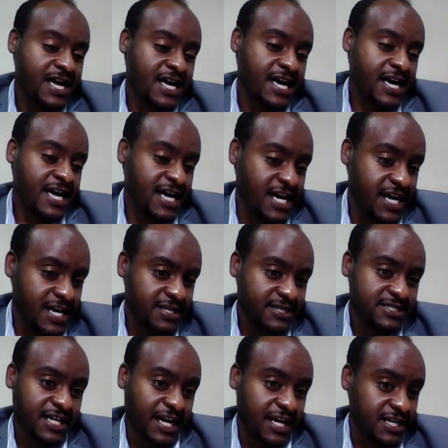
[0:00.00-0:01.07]
Here
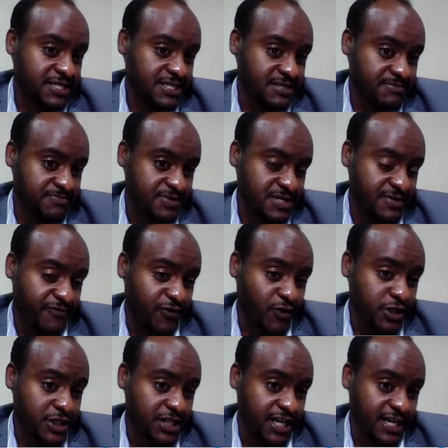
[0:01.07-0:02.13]
there are four
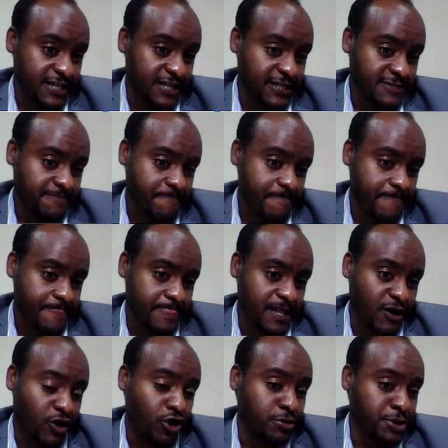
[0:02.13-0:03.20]
things
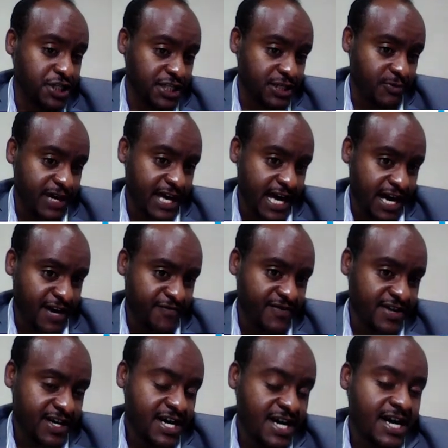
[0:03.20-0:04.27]
option we have.
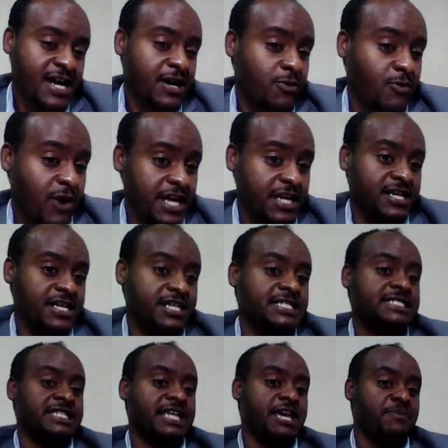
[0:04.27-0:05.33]
One,
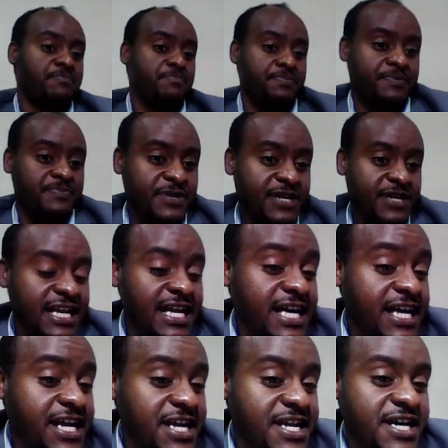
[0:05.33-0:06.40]
step
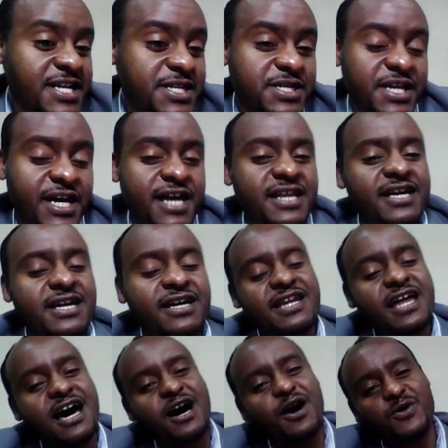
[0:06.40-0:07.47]
learner training.
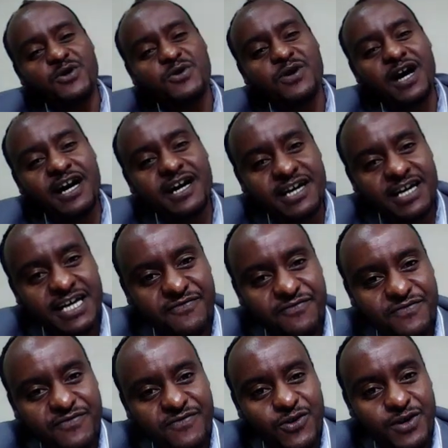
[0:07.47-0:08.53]
Now you can give
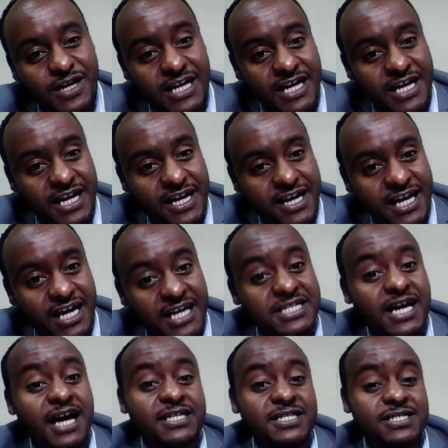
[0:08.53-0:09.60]
for learner a
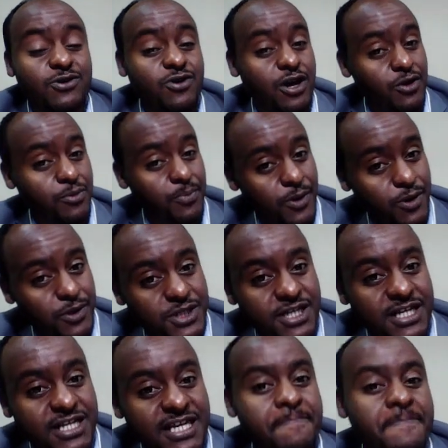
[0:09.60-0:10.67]
chance or an
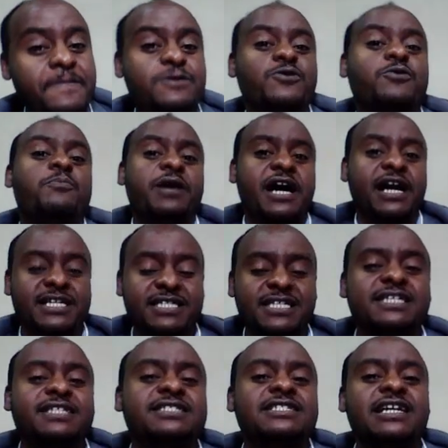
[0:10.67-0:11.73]
opportunity to
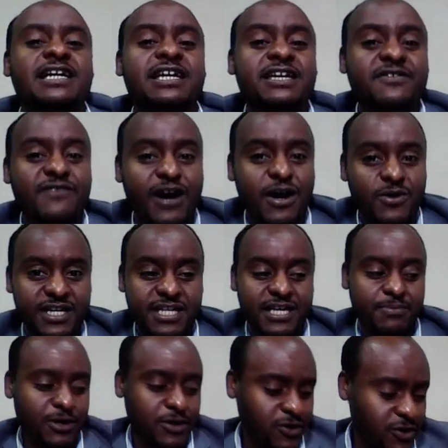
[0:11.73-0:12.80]
practice evaluating,
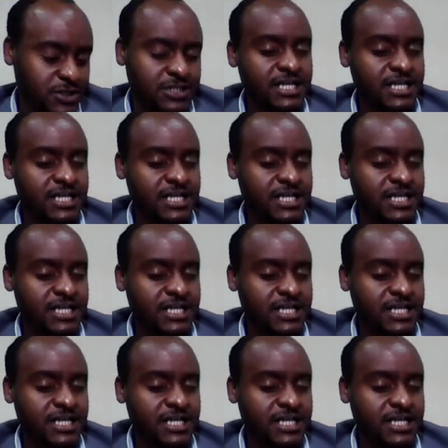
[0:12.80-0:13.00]
because